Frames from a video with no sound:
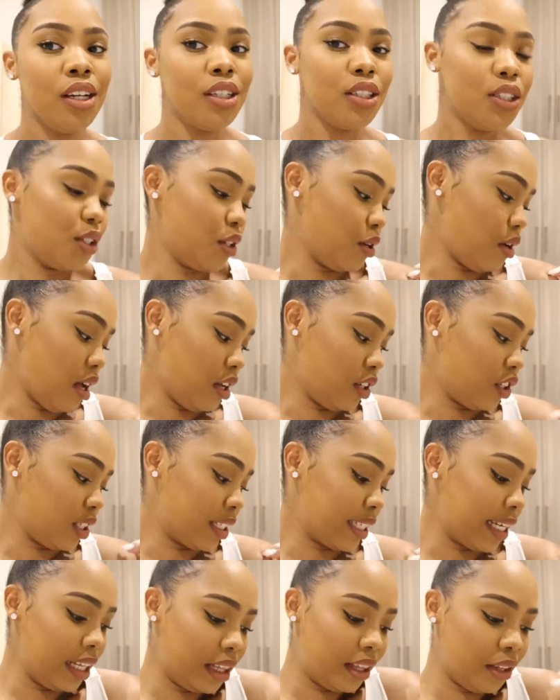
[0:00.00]
So I'll
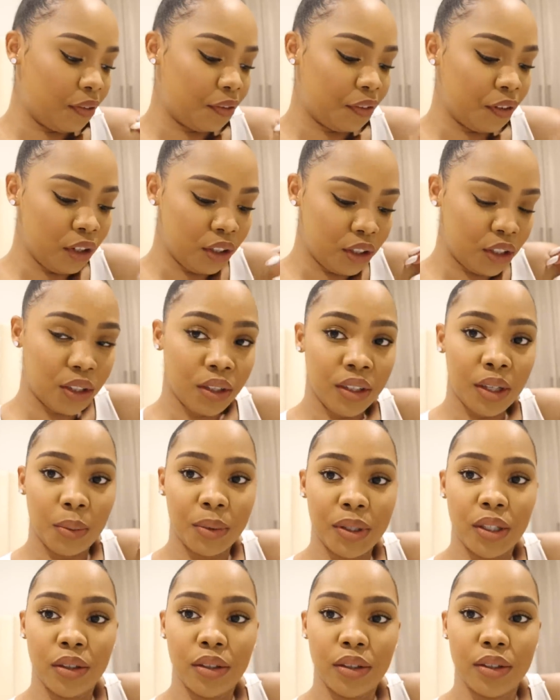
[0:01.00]
just get there first so that
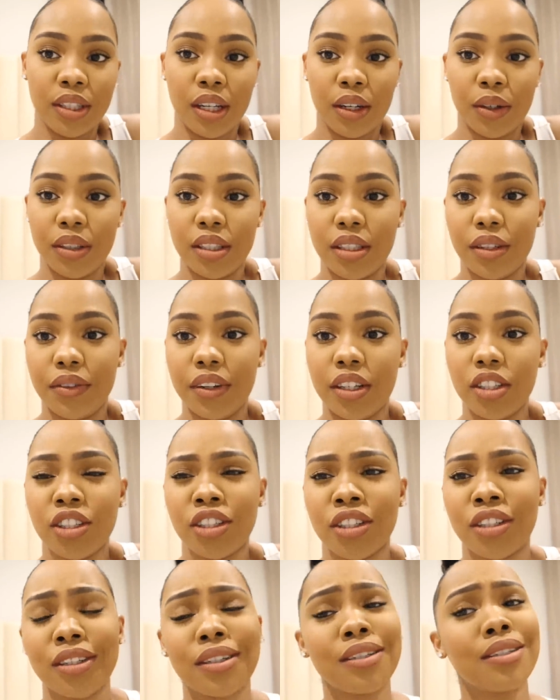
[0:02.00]
we don't lose our
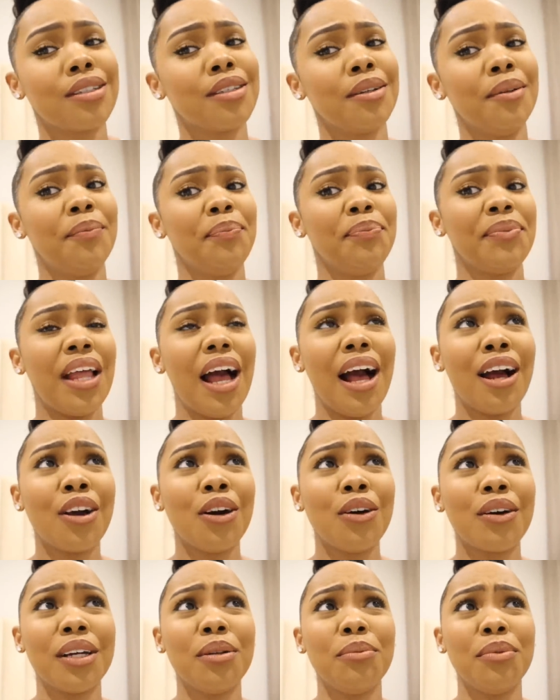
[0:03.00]
reservation because
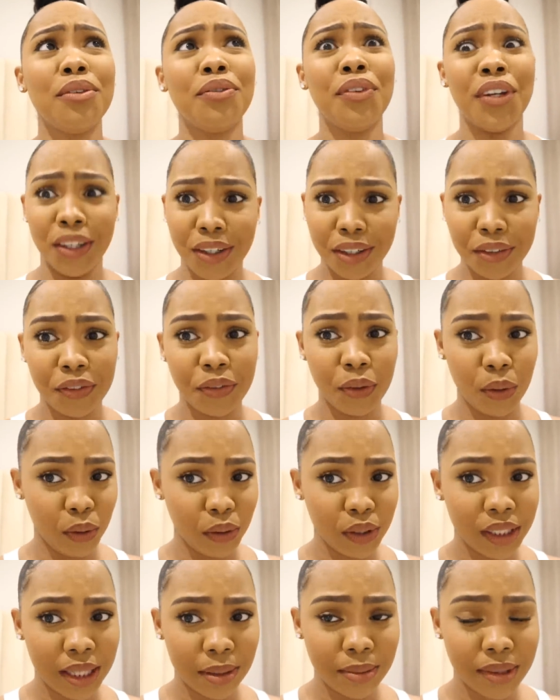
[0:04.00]
Akko can be very
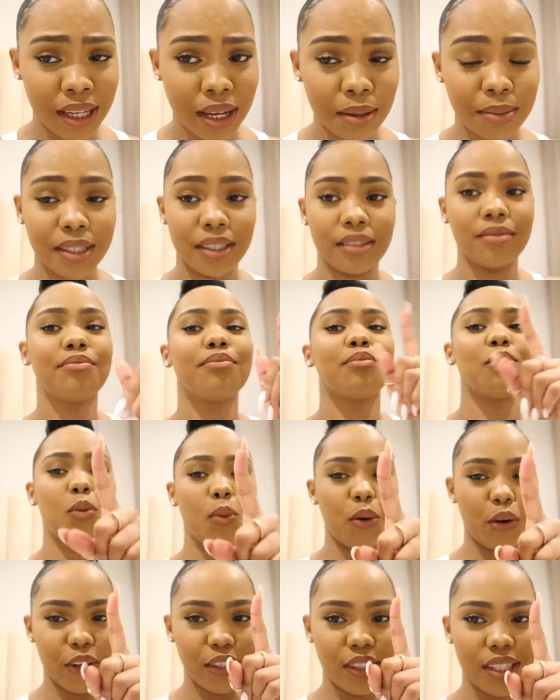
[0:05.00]
full. Sometimes
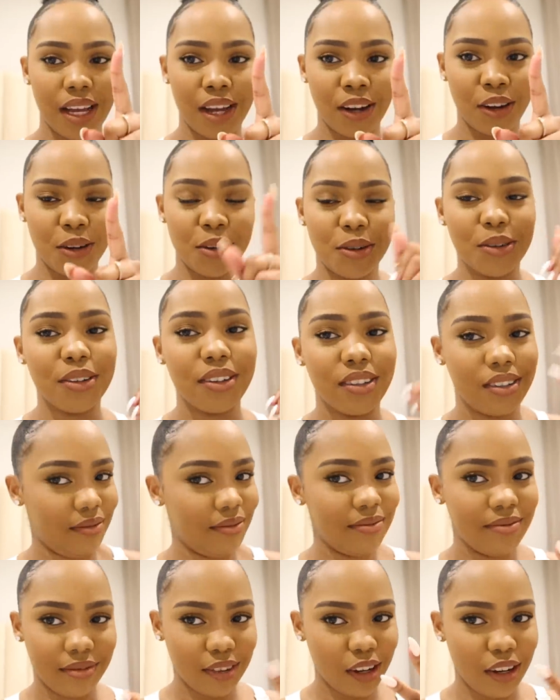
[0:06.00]
we're going to Akko
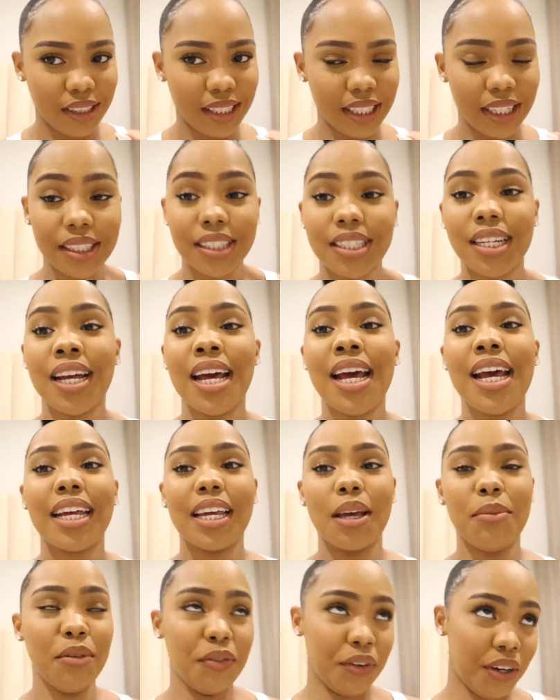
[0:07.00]
context,
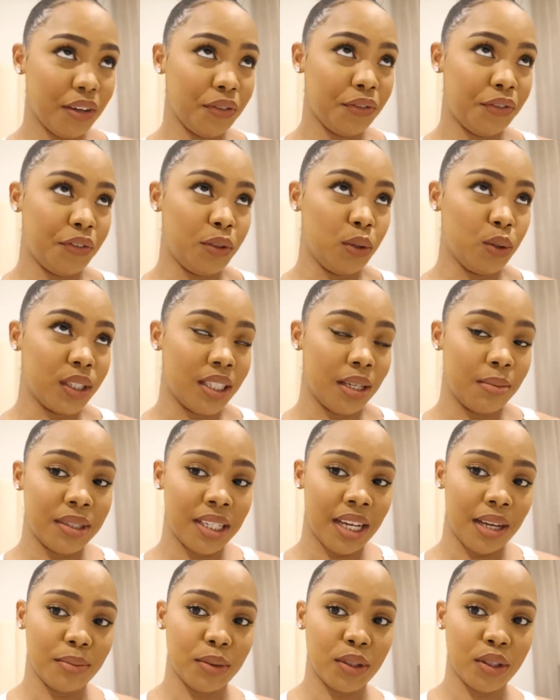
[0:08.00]
can be very full
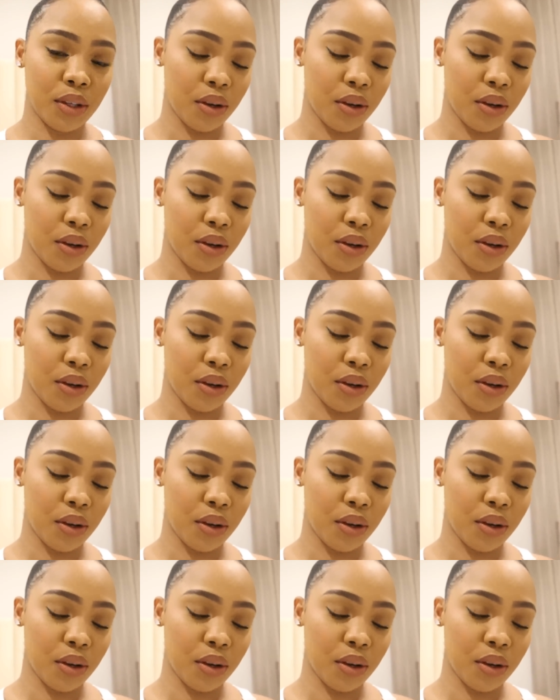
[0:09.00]
sometimes.